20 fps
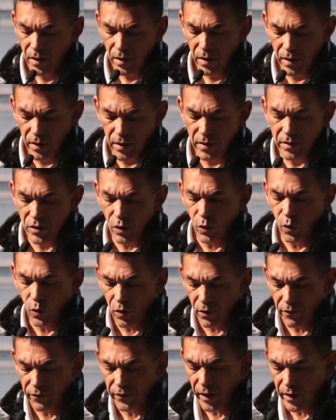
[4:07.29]
It is a
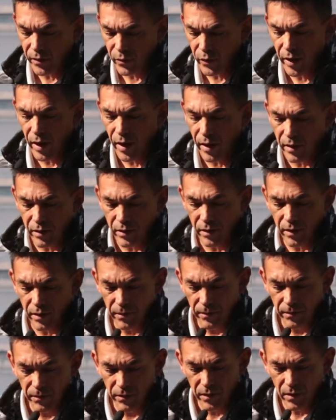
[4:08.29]
horrifying reality.
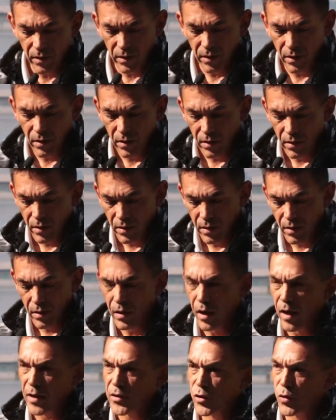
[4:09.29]

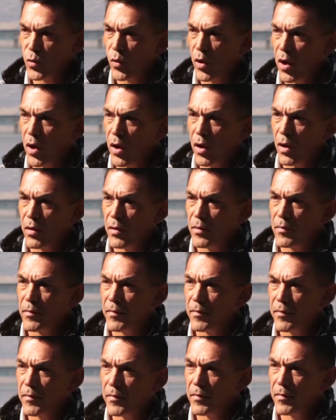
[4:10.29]
Not to all,
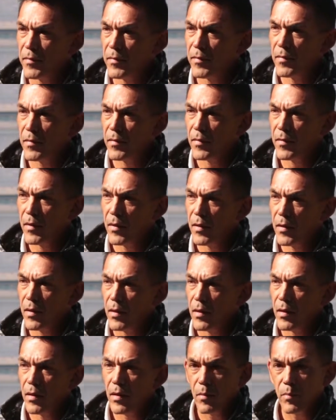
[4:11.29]

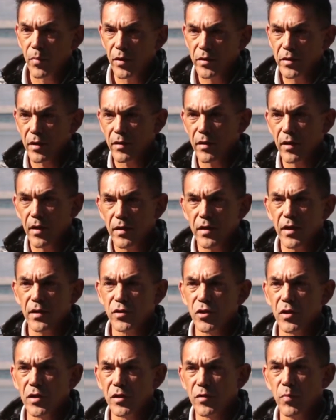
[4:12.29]
but to the
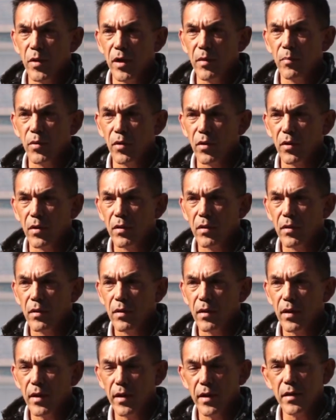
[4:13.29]
indigenous people,
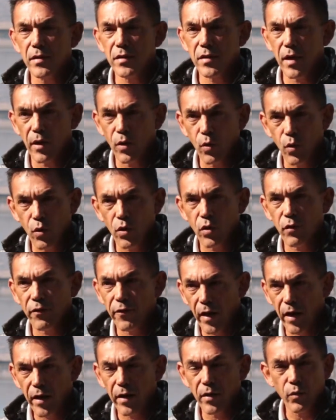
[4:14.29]
it is a
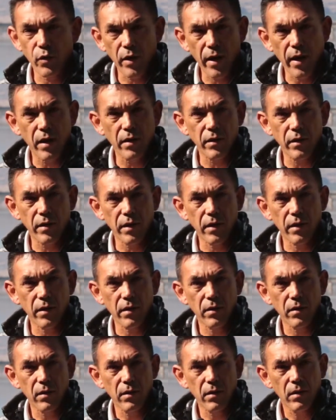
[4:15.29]
horrifying reality.
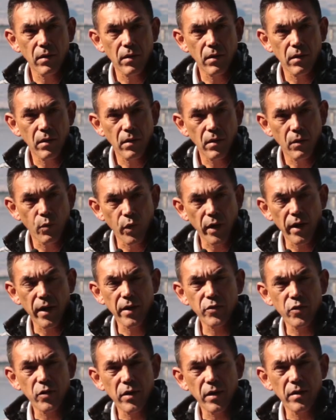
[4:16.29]
We
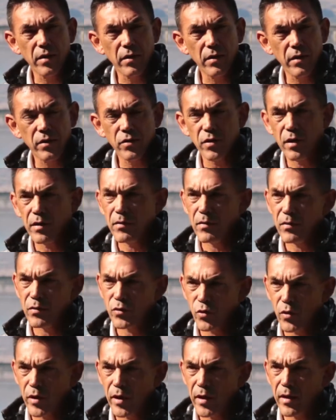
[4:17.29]
entered into the
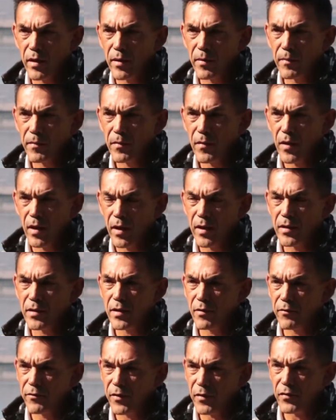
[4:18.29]
treaty in
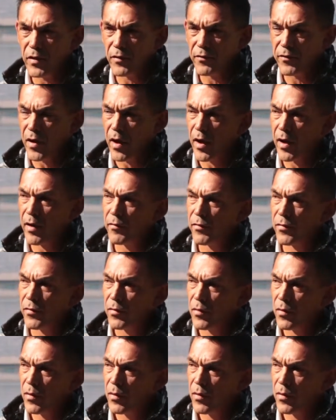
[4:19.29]
1855